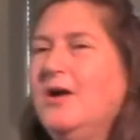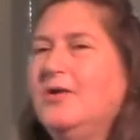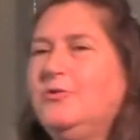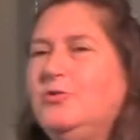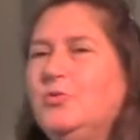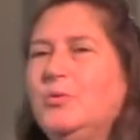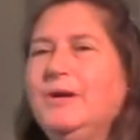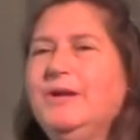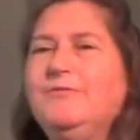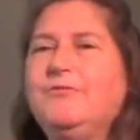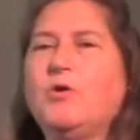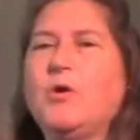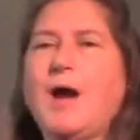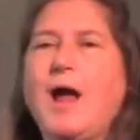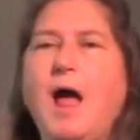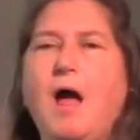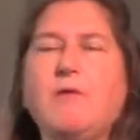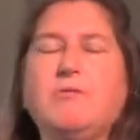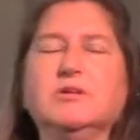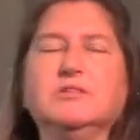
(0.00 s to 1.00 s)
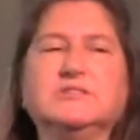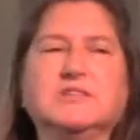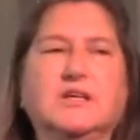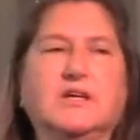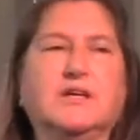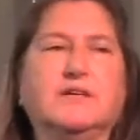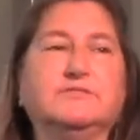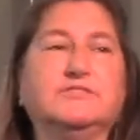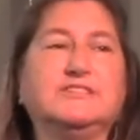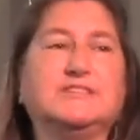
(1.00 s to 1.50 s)
24 hours
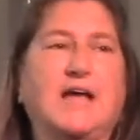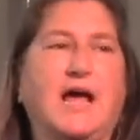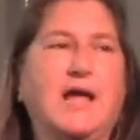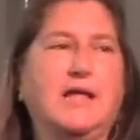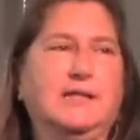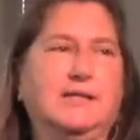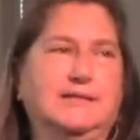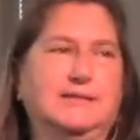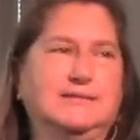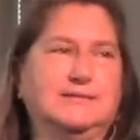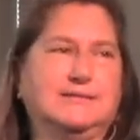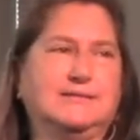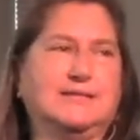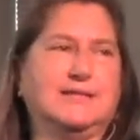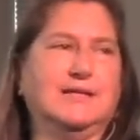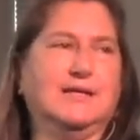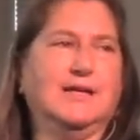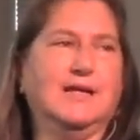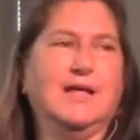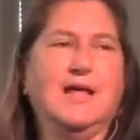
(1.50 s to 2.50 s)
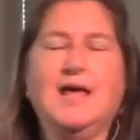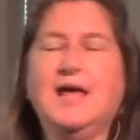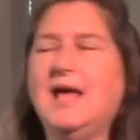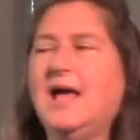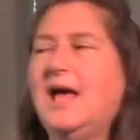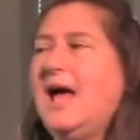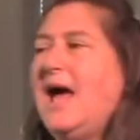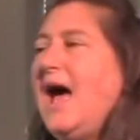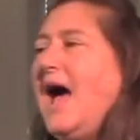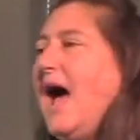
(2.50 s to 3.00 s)
of silence
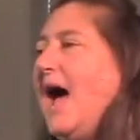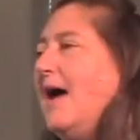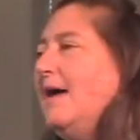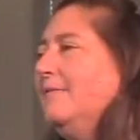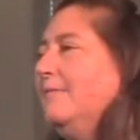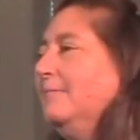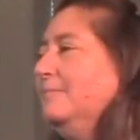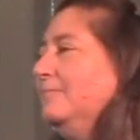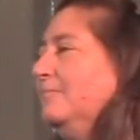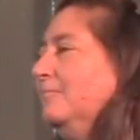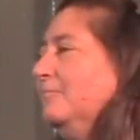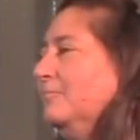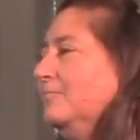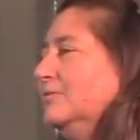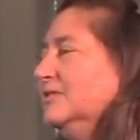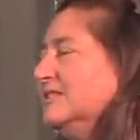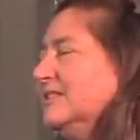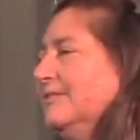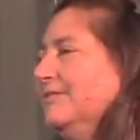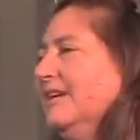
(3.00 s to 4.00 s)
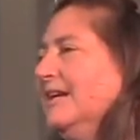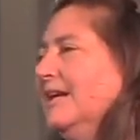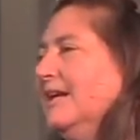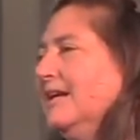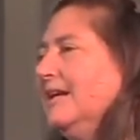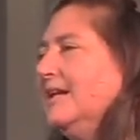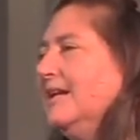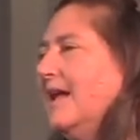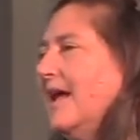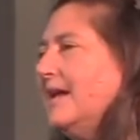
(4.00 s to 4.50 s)
I was living in
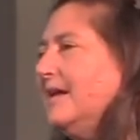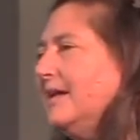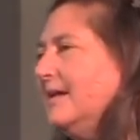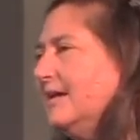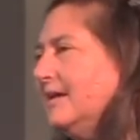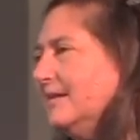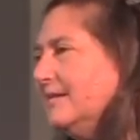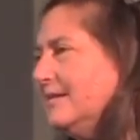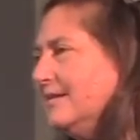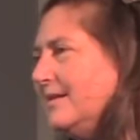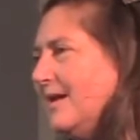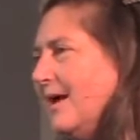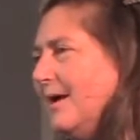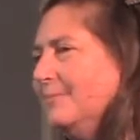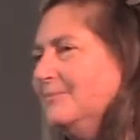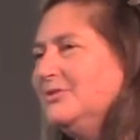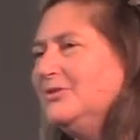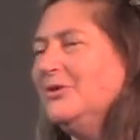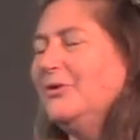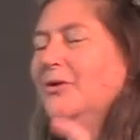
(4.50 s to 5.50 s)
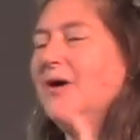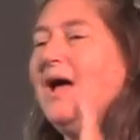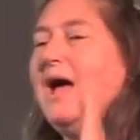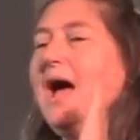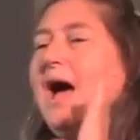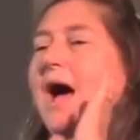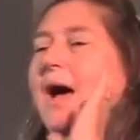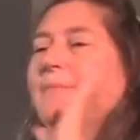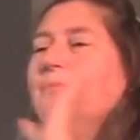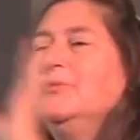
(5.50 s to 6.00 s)
Connecticut at the time, so
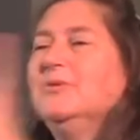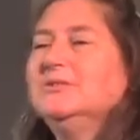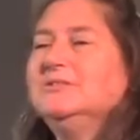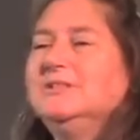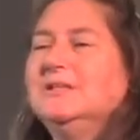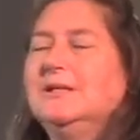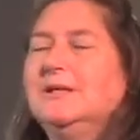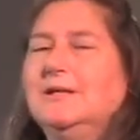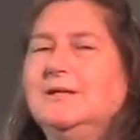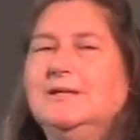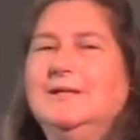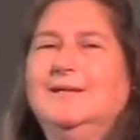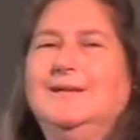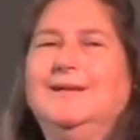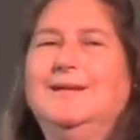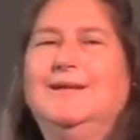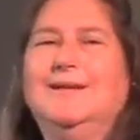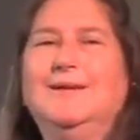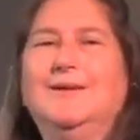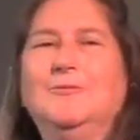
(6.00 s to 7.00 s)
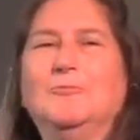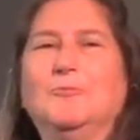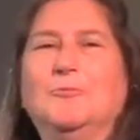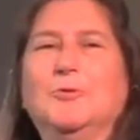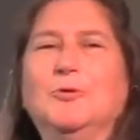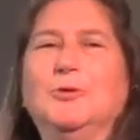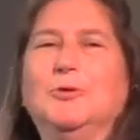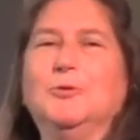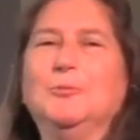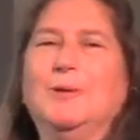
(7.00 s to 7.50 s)
I booked a
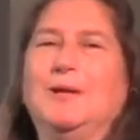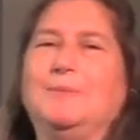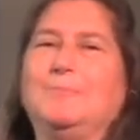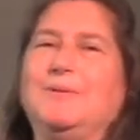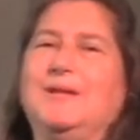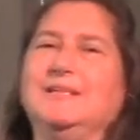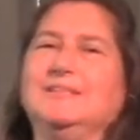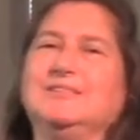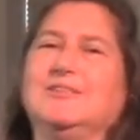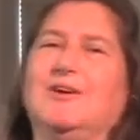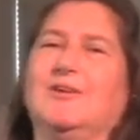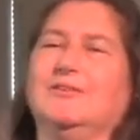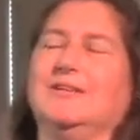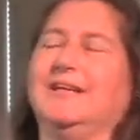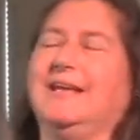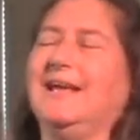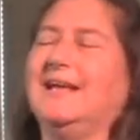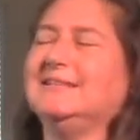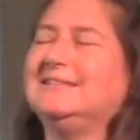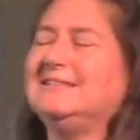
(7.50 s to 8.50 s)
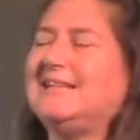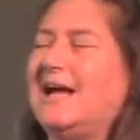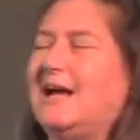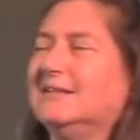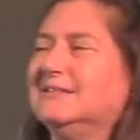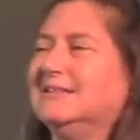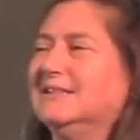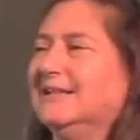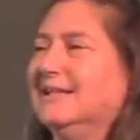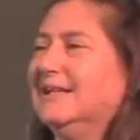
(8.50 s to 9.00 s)
room at a place called the Guest
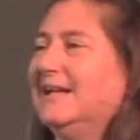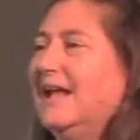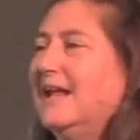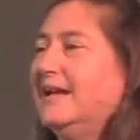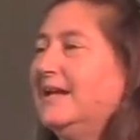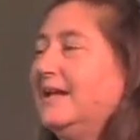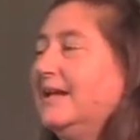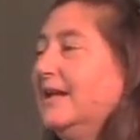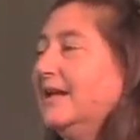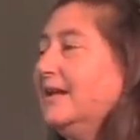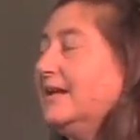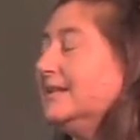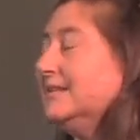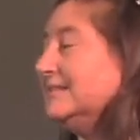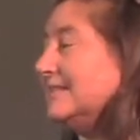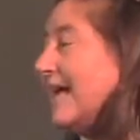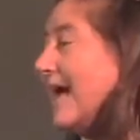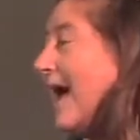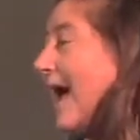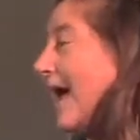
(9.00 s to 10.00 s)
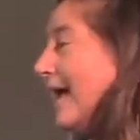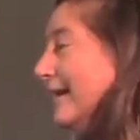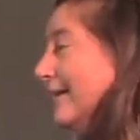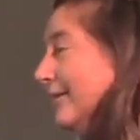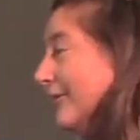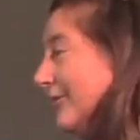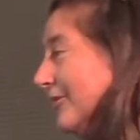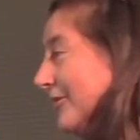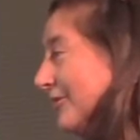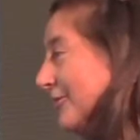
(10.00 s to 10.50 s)
House in Connecticut because I
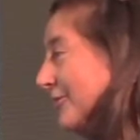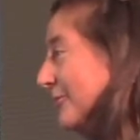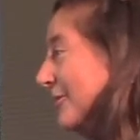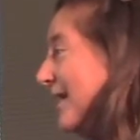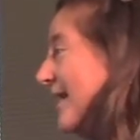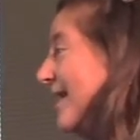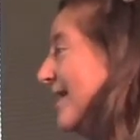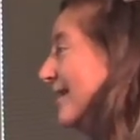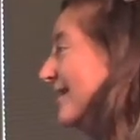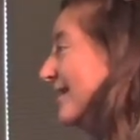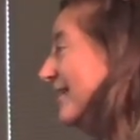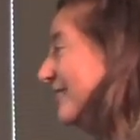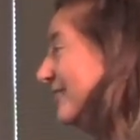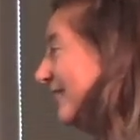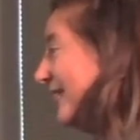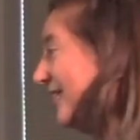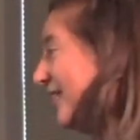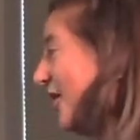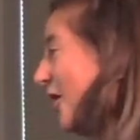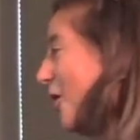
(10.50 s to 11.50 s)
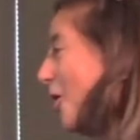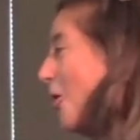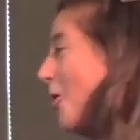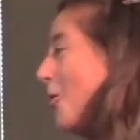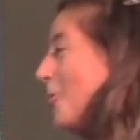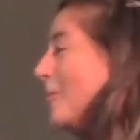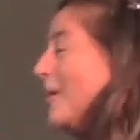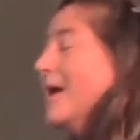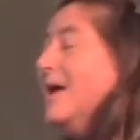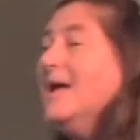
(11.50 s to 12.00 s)
knew living at
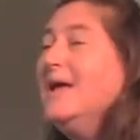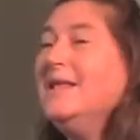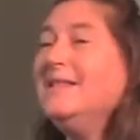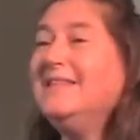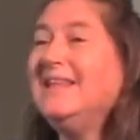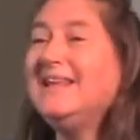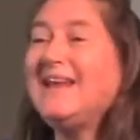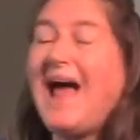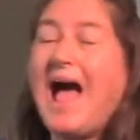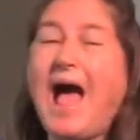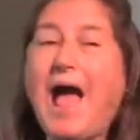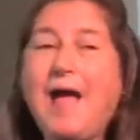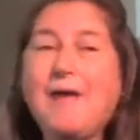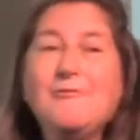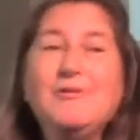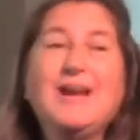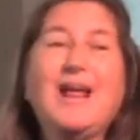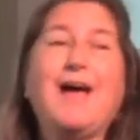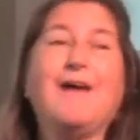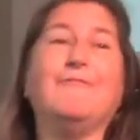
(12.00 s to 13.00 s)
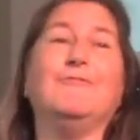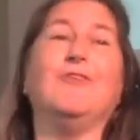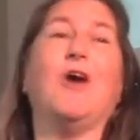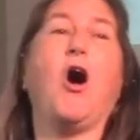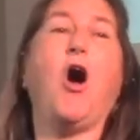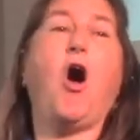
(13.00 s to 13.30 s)
home that I would have the